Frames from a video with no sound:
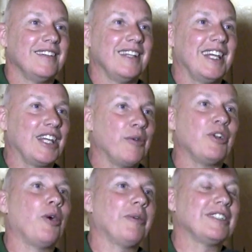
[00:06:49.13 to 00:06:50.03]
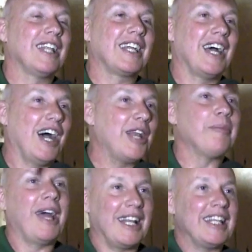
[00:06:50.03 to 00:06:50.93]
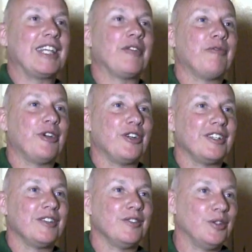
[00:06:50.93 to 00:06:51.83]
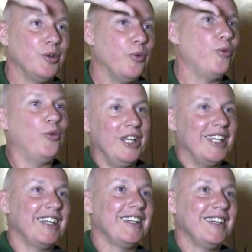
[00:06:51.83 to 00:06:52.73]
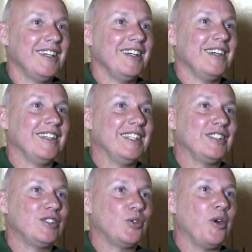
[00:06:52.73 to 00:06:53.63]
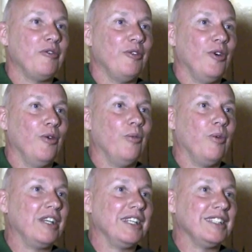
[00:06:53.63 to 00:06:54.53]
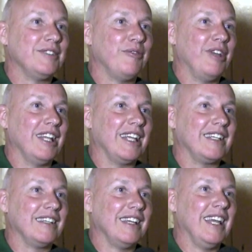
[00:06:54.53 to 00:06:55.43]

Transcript: Like, it would almost like automatically convert to wink, this joyful oneness feeling.